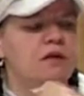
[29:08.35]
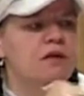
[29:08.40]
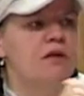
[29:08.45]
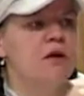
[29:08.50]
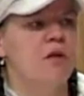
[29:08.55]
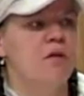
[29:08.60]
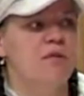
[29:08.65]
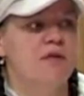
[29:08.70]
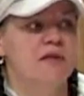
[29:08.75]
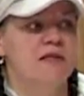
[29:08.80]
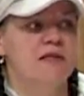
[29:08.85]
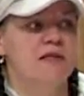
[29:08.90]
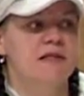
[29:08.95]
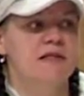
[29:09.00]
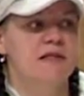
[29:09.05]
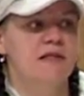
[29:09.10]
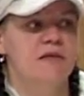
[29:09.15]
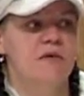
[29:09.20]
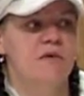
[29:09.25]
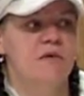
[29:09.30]
No, this
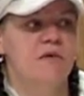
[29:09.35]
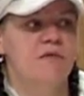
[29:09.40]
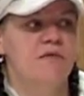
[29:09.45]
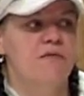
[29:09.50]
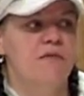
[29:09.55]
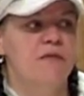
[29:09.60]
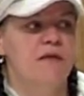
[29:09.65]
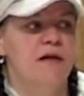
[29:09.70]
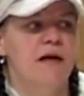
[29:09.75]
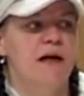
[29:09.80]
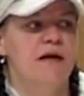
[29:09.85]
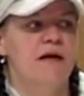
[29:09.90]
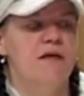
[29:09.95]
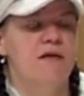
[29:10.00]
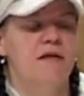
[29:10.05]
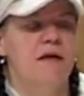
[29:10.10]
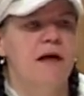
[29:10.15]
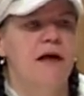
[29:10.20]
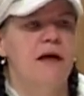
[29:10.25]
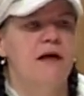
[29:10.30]
isn't the one for the Hannah.
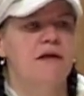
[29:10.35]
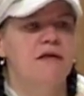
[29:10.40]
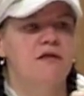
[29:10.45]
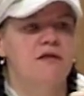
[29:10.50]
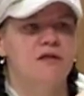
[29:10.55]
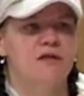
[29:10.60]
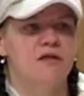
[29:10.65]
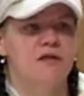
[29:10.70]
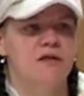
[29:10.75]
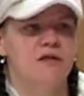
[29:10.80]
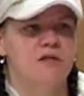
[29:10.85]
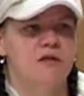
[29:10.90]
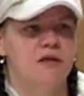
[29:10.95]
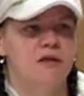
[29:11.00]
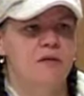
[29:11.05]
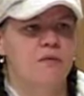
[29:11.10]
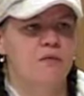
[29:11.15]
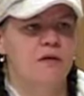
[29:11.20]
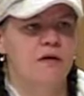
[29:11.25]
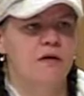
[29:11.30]
The Hannah's a two
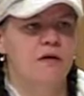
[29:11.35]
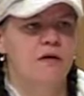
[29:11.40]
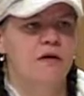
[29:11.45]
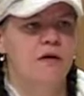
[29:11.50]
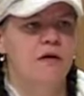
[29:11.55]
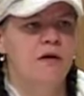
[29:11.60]
day one.